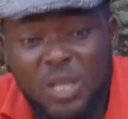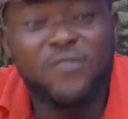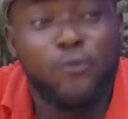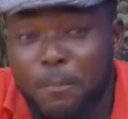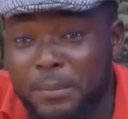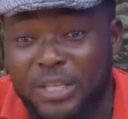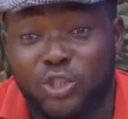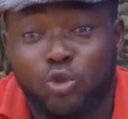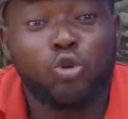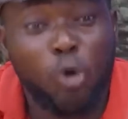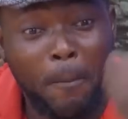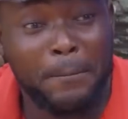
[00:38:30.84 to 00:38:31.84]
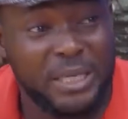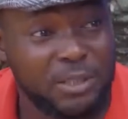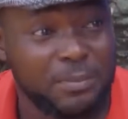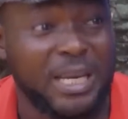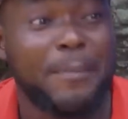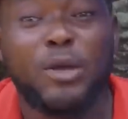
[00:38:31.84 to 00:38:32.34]
even me, she don't come
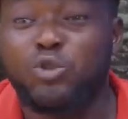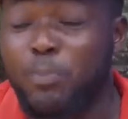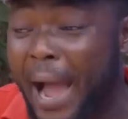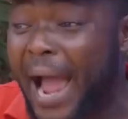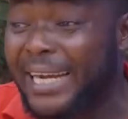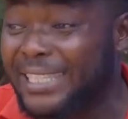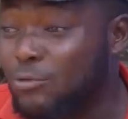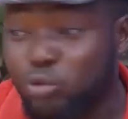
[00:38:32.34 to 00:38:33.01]
meet me. Now me use my hand